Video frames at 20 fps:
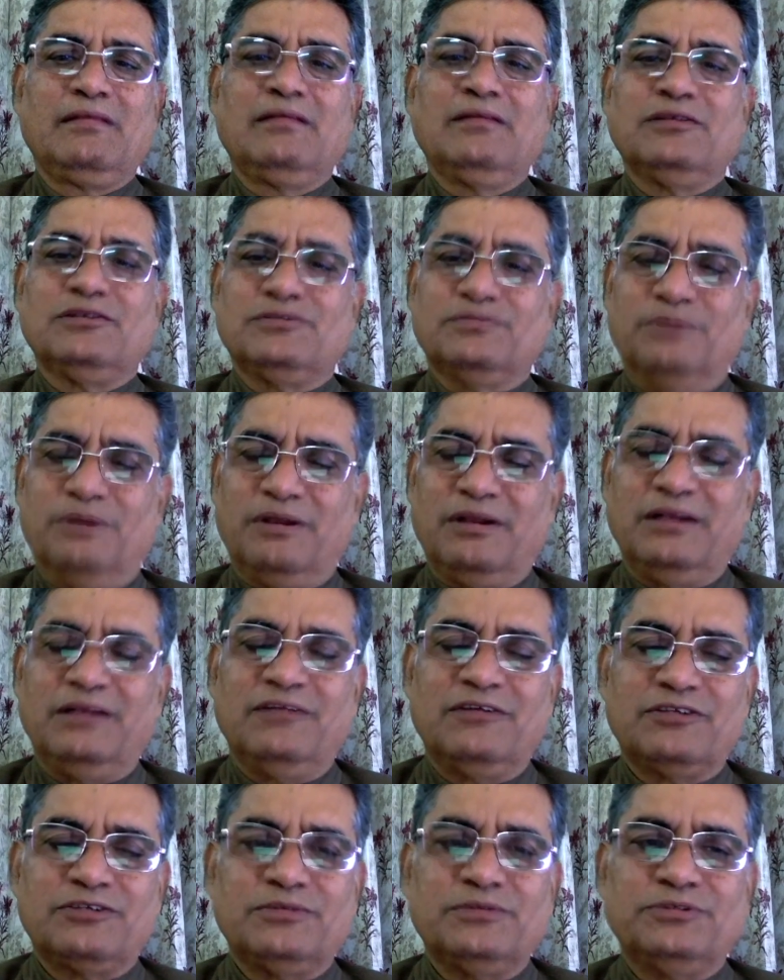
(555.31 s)
Smaller
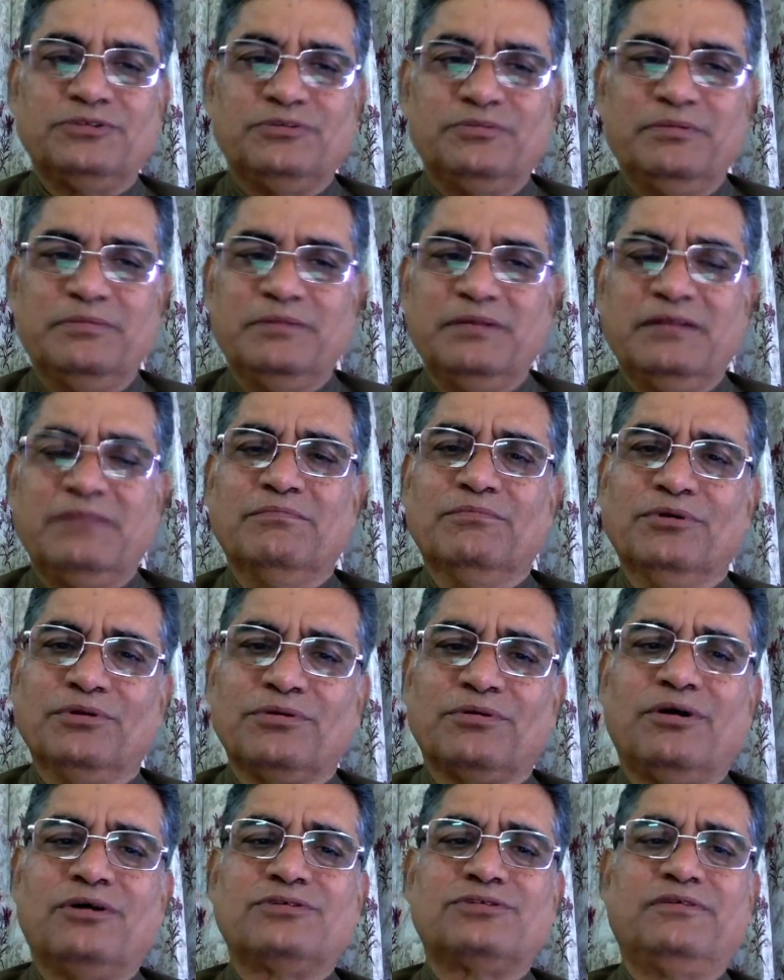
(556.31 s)
investment should be made more
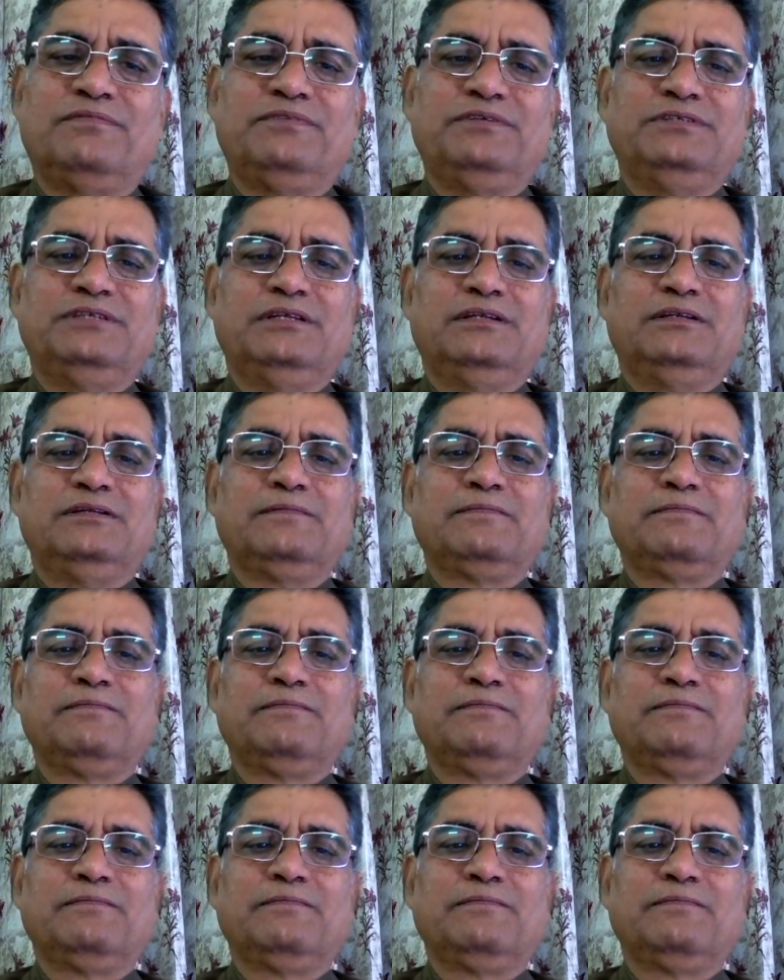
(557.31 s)
cost efficient.